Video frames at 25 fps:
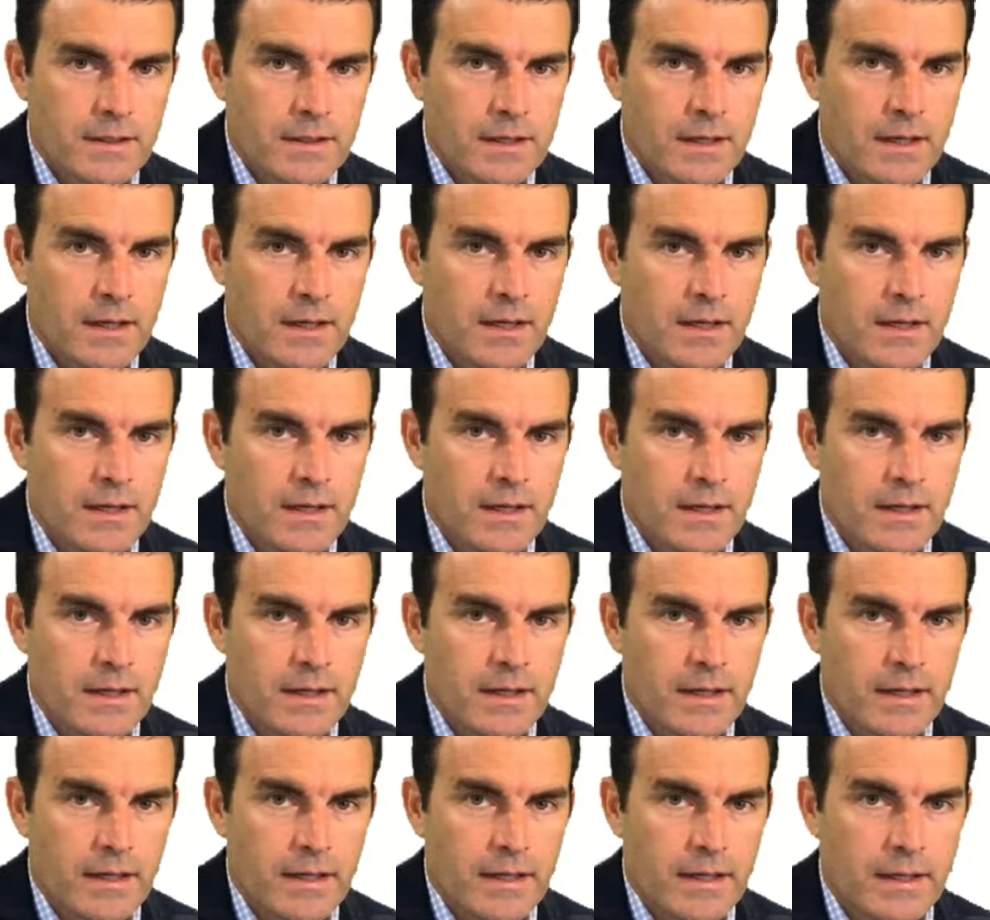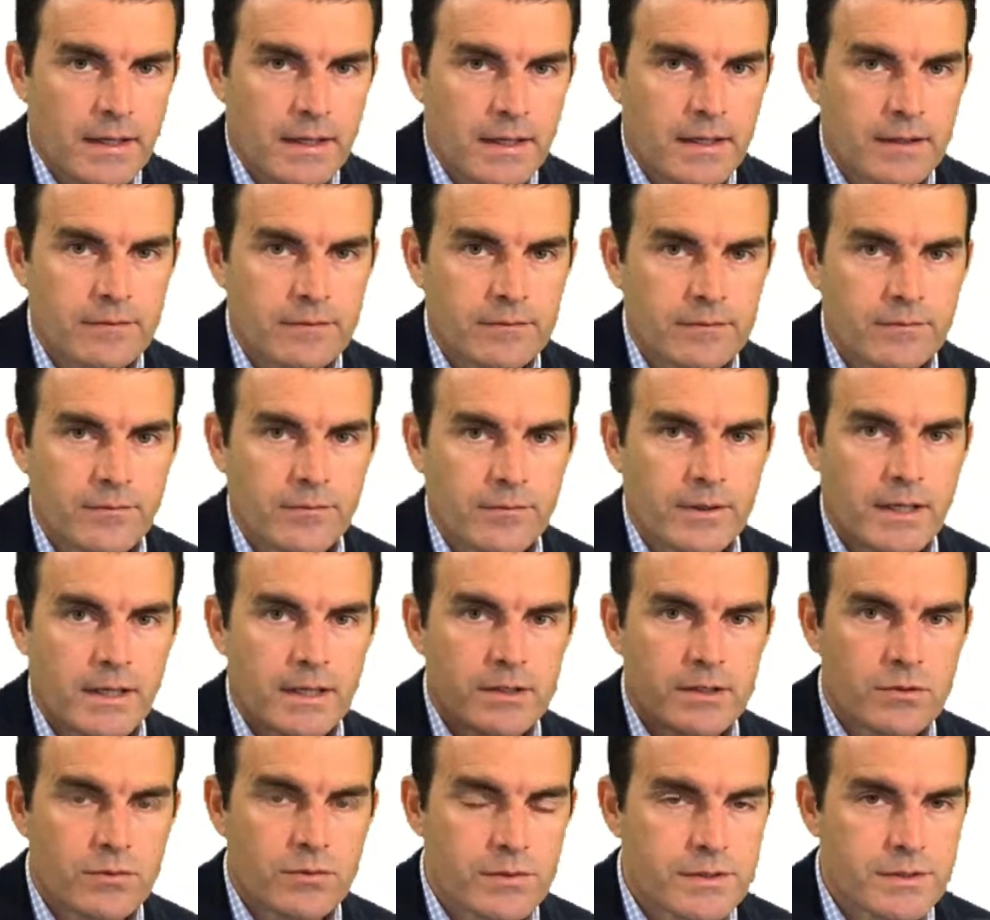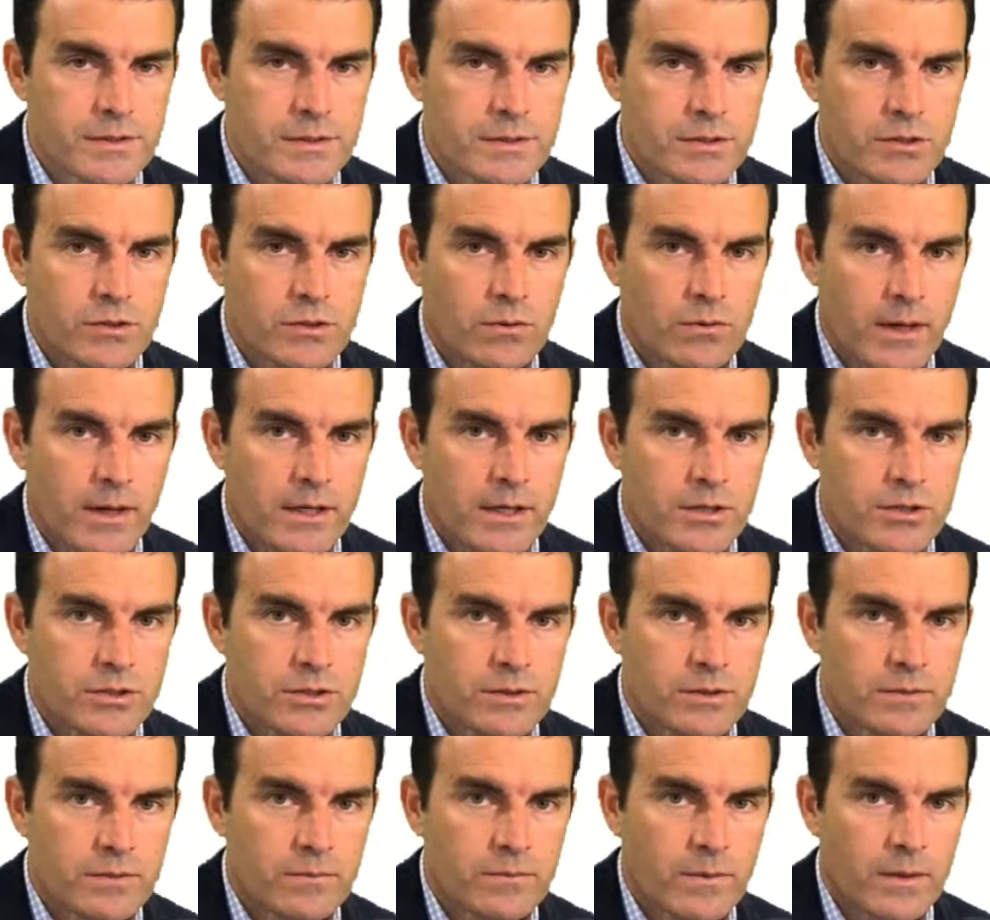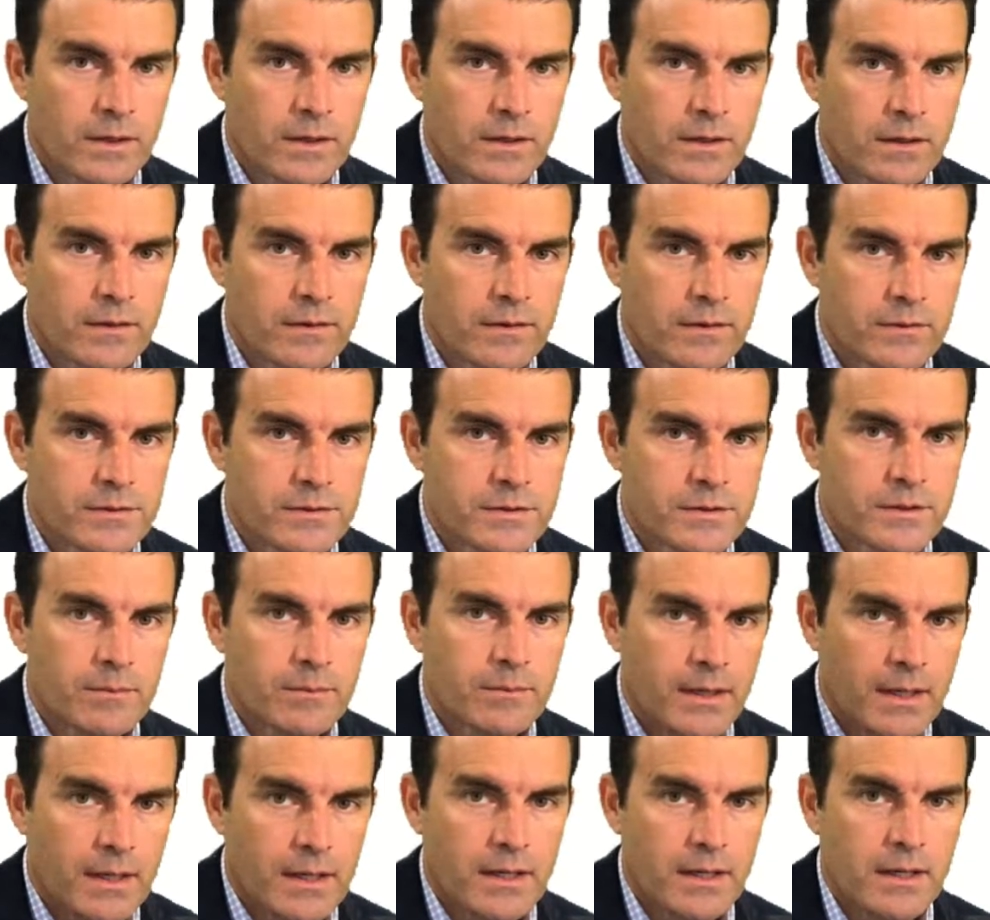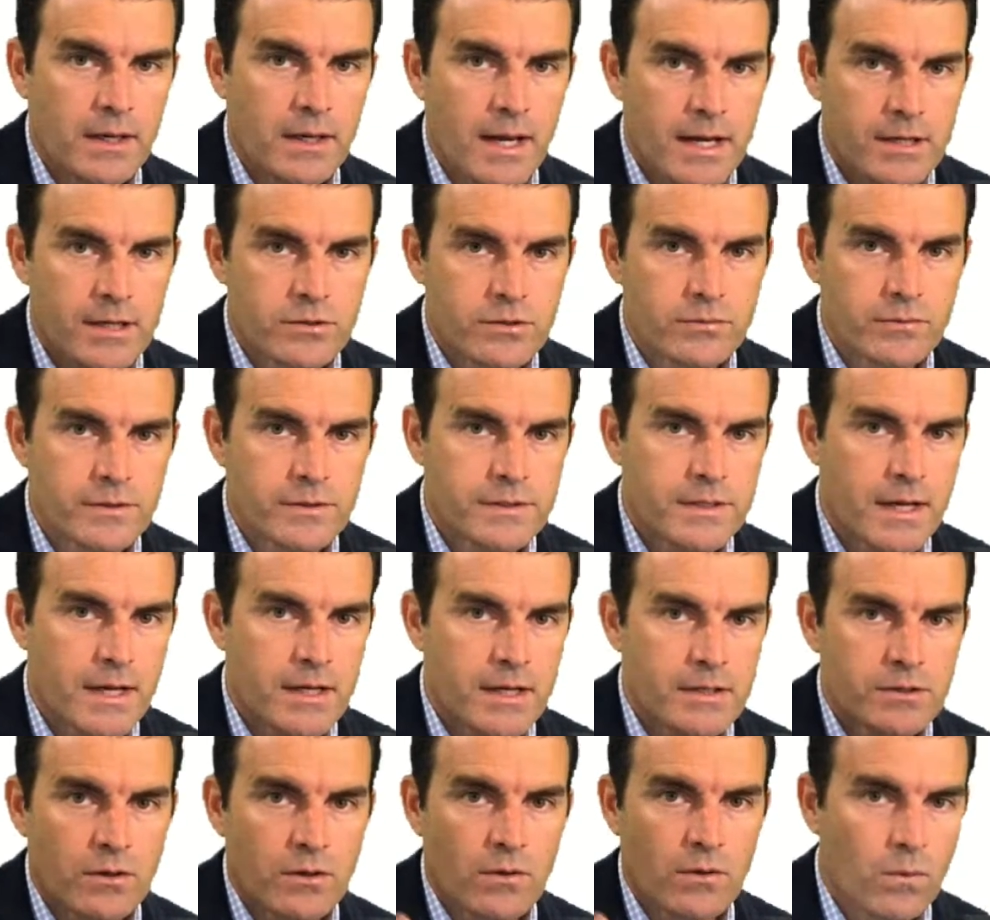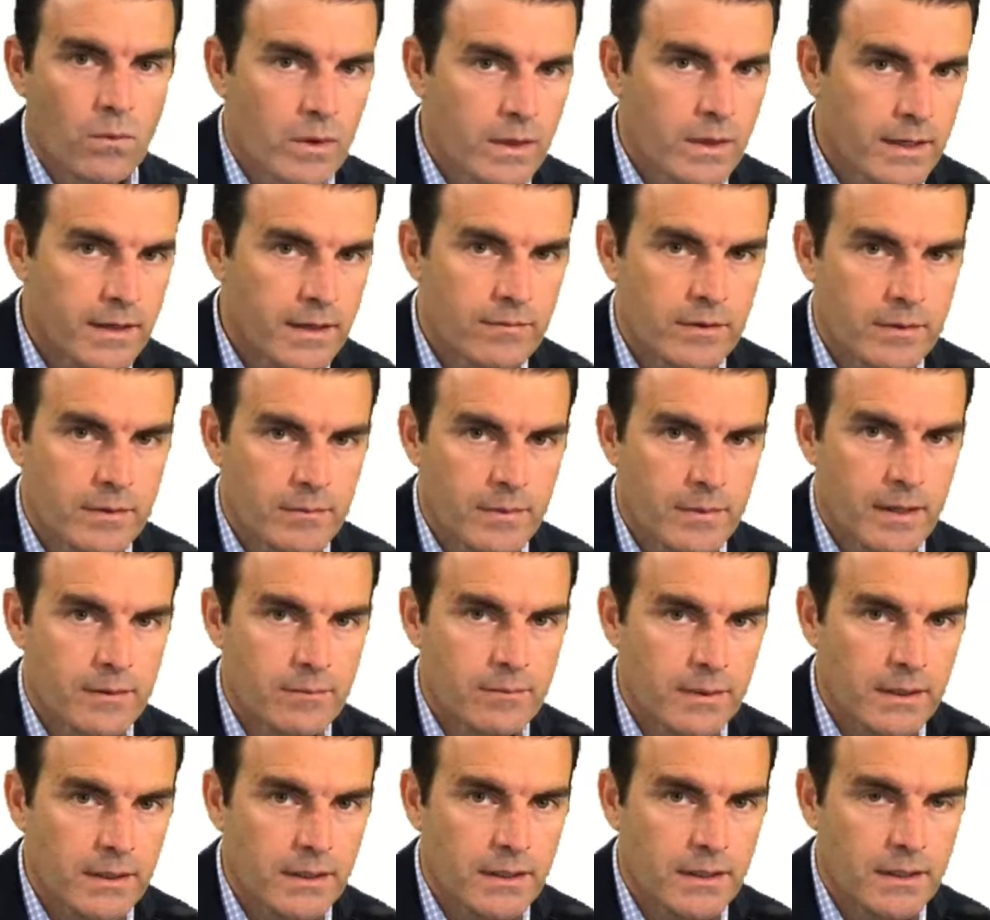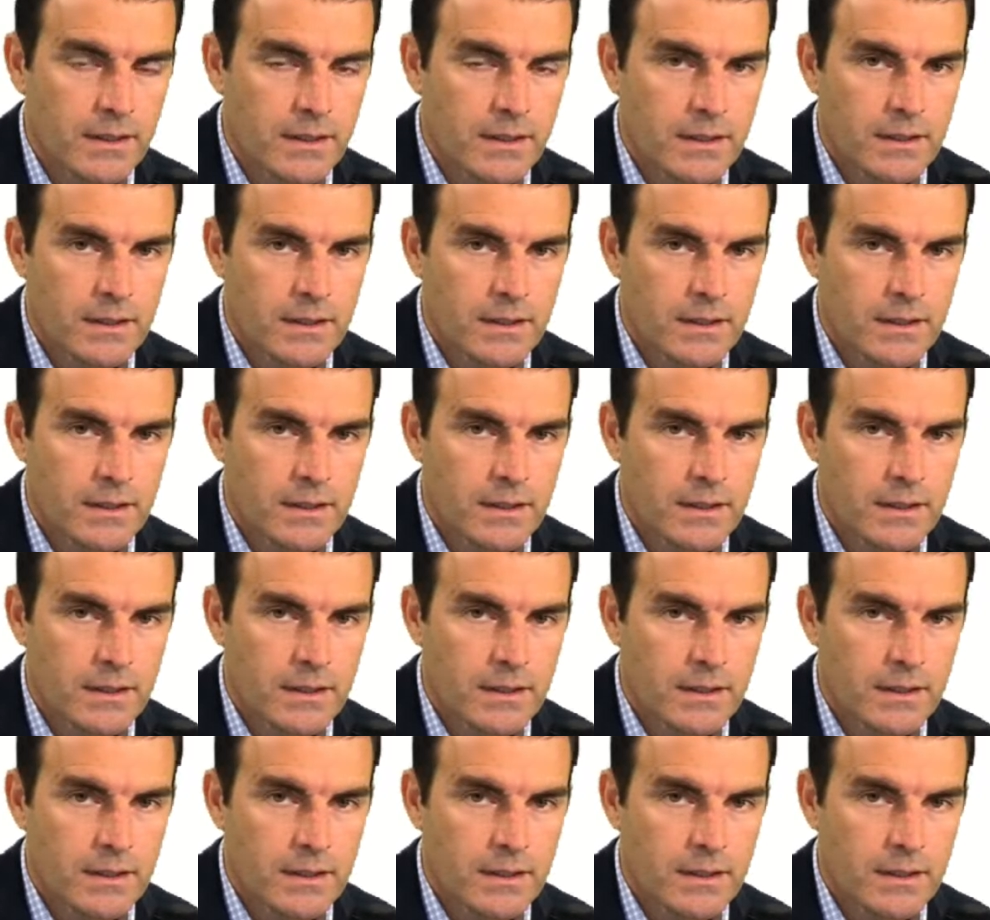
And if we get to a situation where there's some kind of natural disaster or whatever it may be,